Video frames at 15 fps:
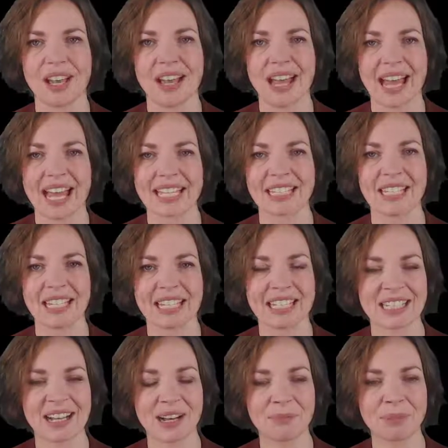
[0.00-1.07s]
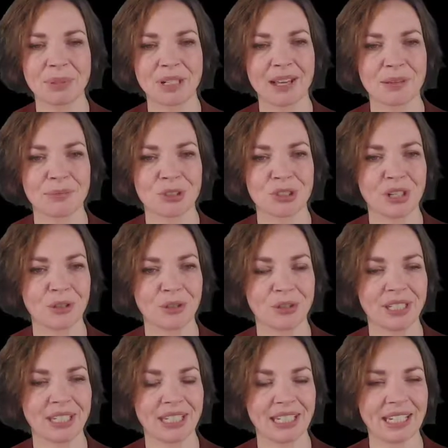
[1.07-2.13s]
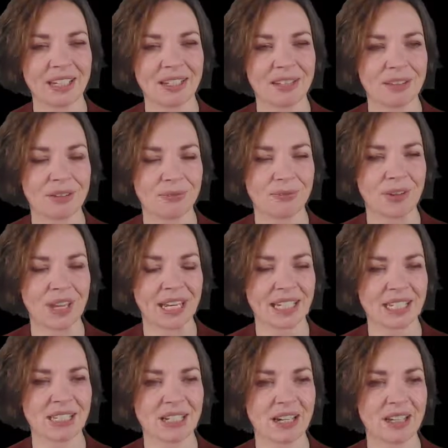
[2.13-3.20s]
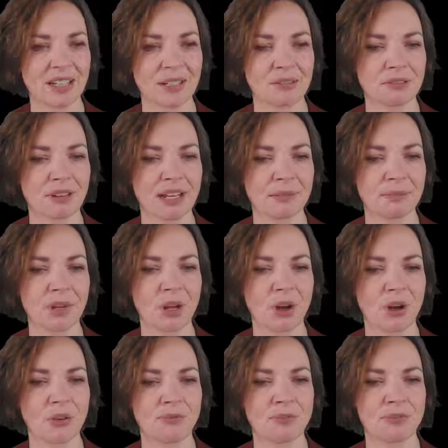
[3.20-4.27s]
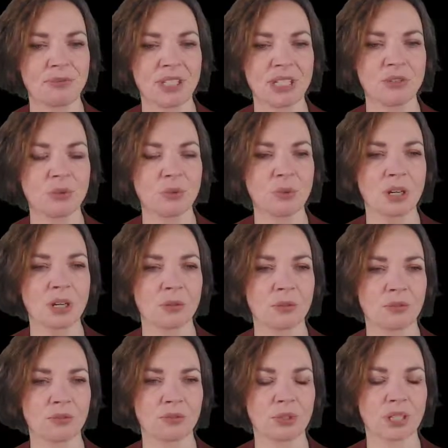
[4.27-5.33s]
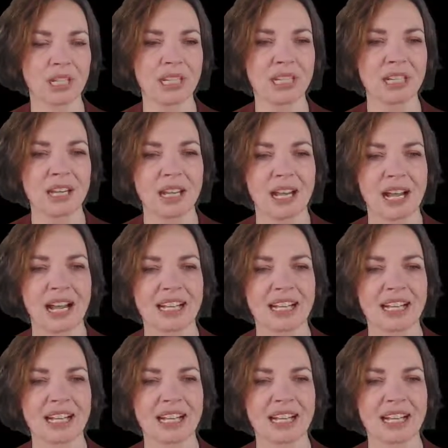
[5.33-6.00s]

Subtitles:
As an example, I'm showing here the phase diagram of V2O3